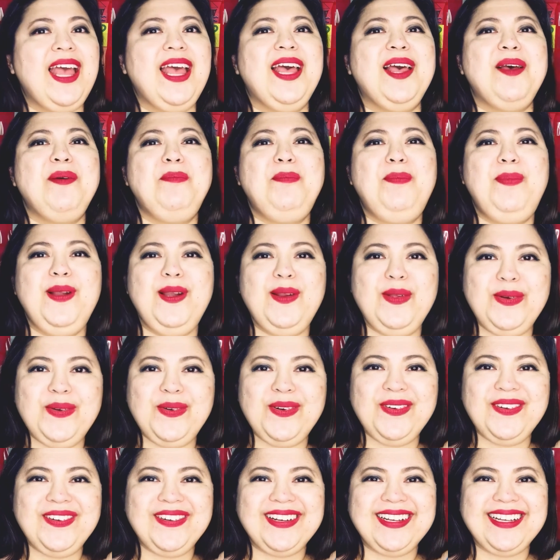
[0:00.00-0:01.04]

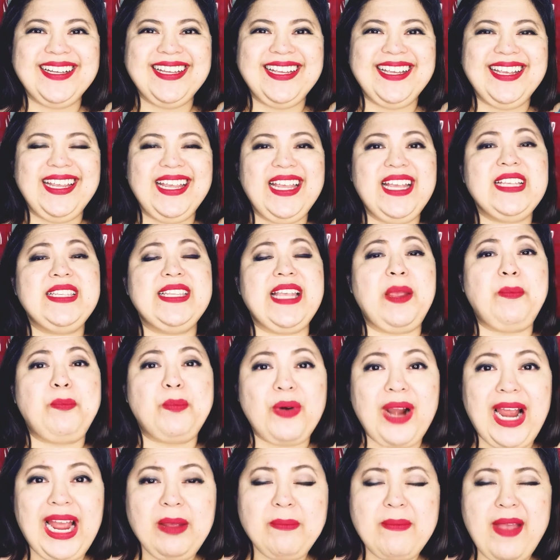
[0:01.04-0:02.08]
Blue is a
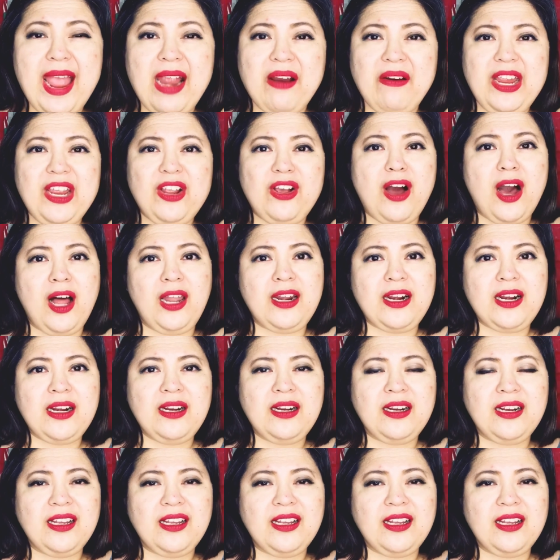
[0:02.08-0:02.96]
primary color.